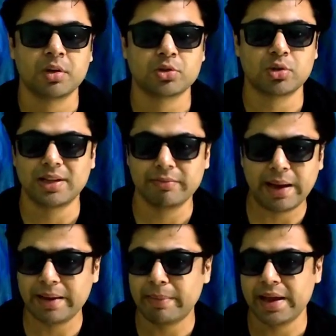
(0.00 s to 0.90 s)
So
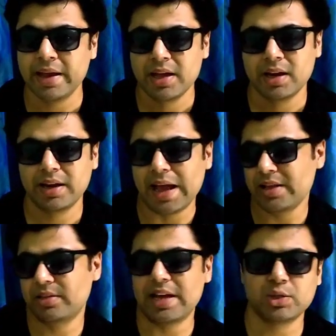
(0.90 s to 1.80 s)
by
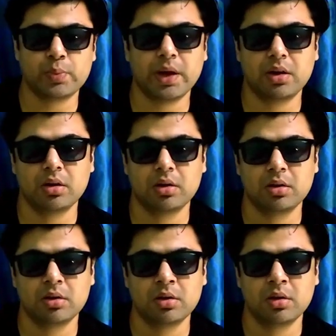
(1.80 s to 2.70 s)
ninth aspect,
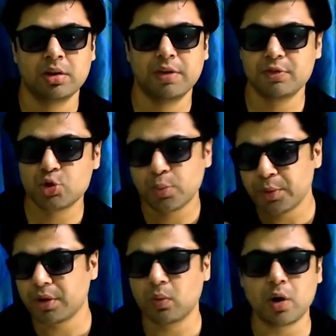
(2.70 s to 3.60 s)
if
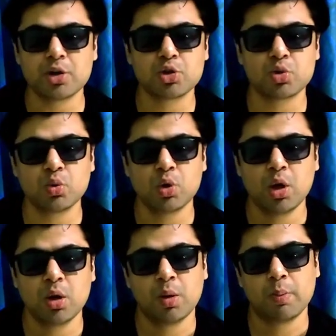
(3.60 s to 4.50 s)
Jupiter wants to
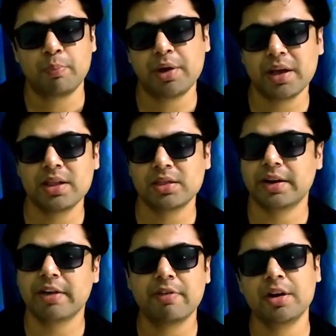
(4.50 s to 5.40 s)
bring in the
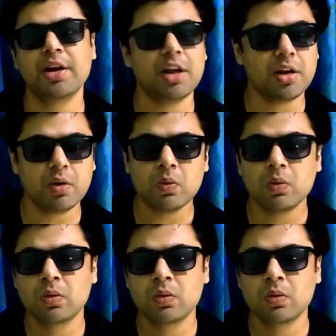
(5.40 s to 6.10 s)
divinity in you,